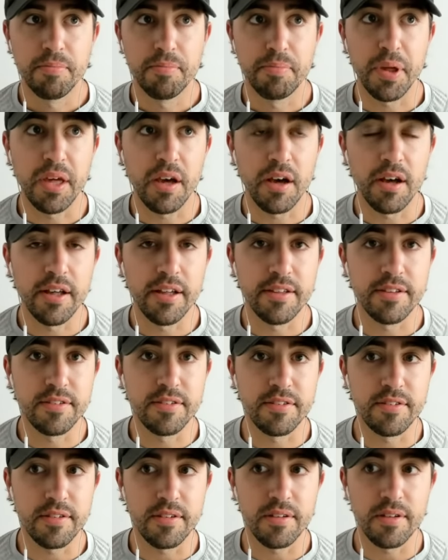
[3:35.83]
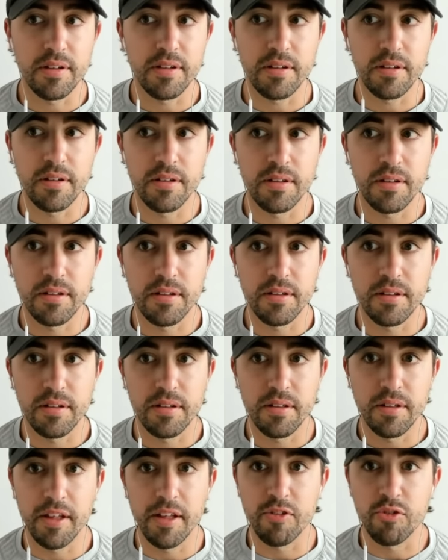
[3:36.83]
Because
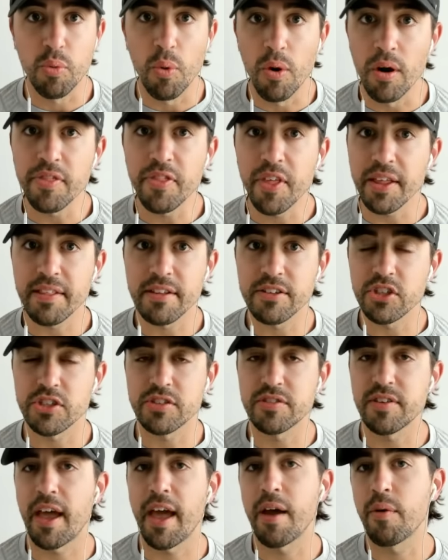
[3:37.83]
it's one thing to just say,